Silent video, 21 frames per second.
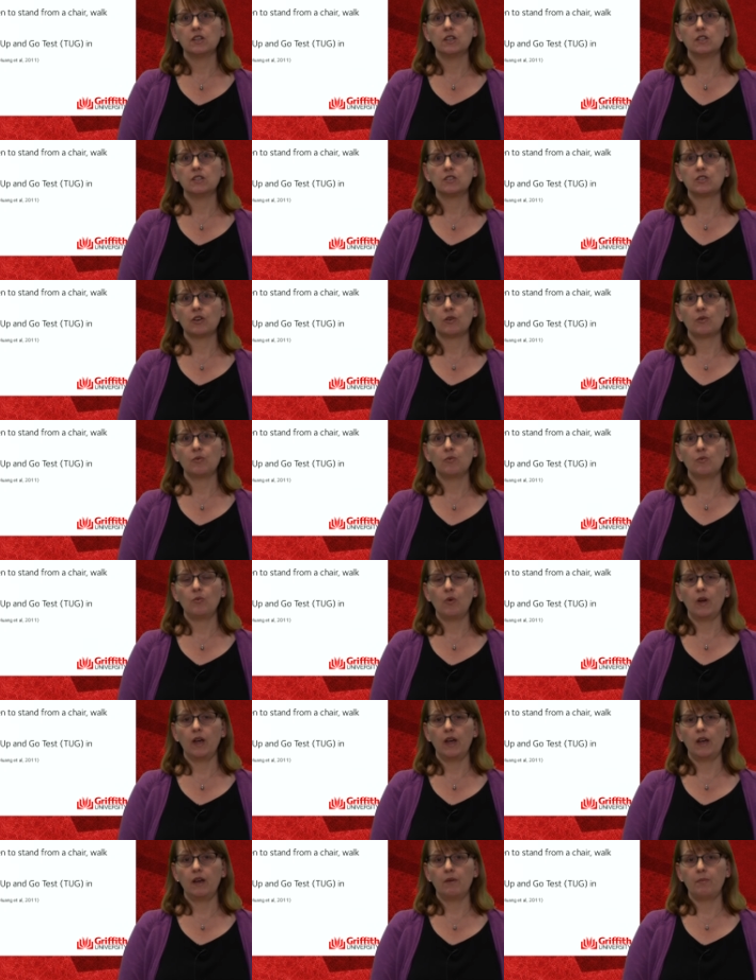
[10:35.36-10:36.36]
So
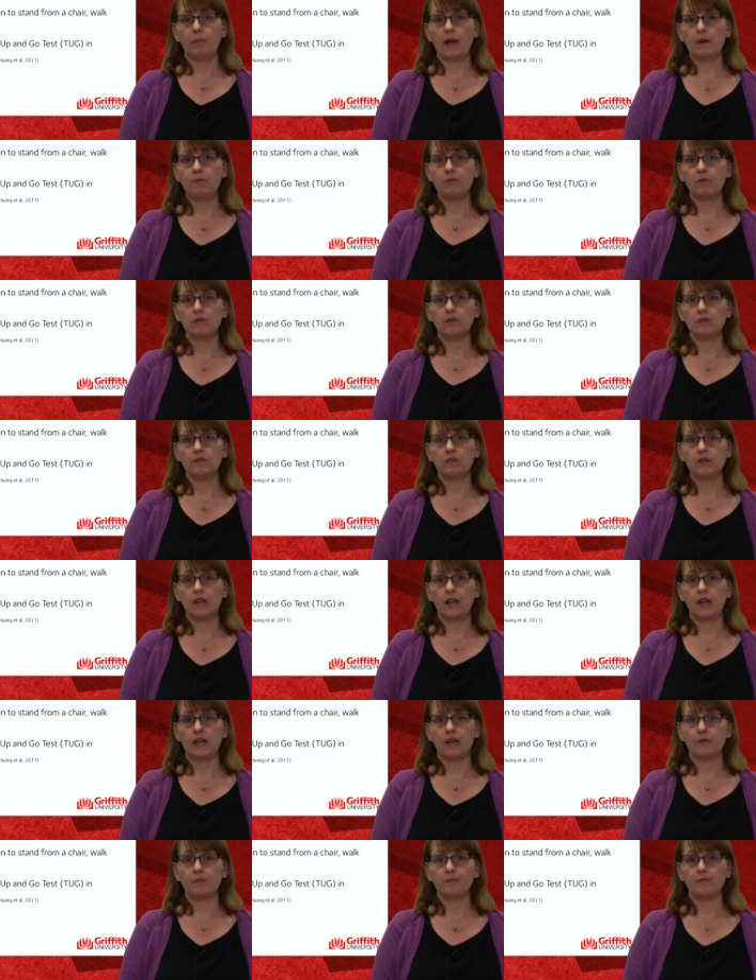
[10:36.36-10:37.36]
a paper
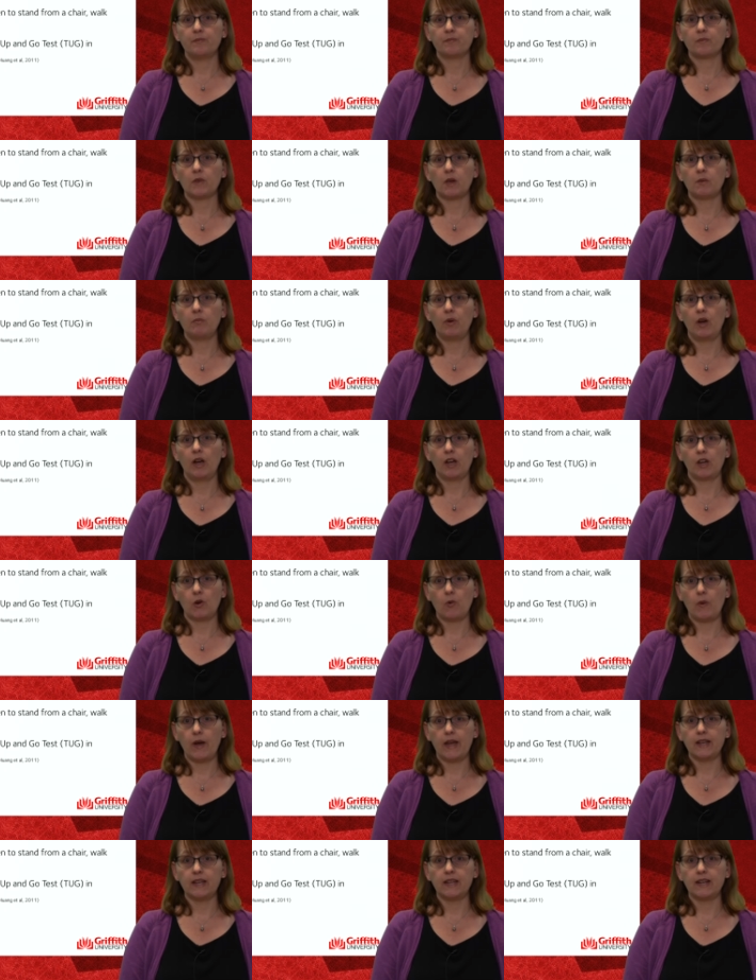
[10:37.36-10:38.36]
by
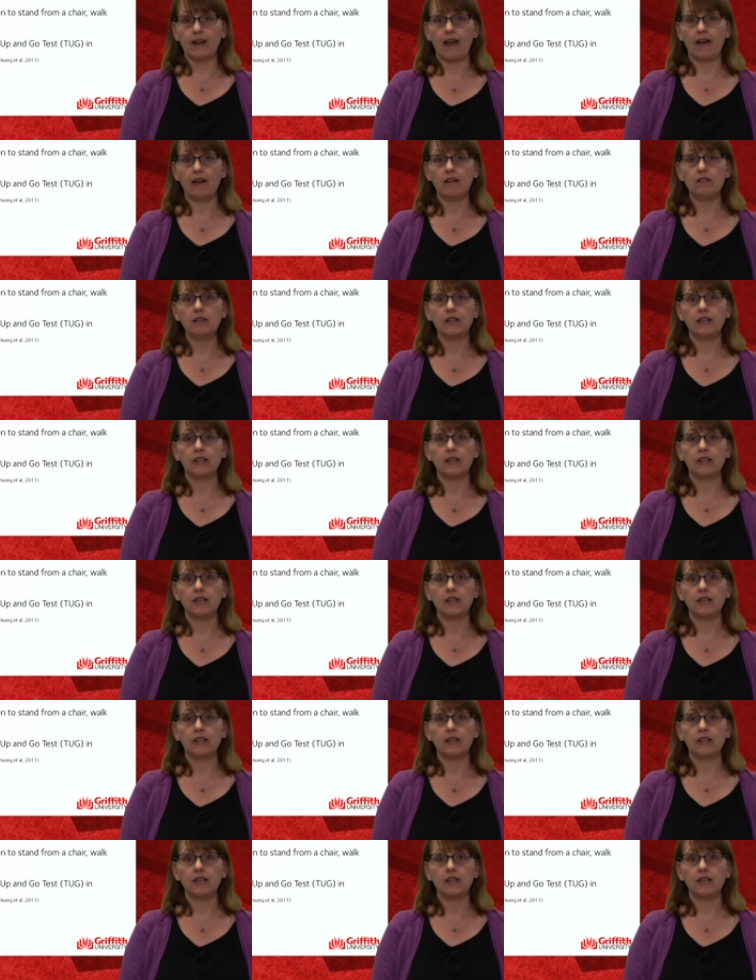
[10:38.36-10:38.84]
Huang et al.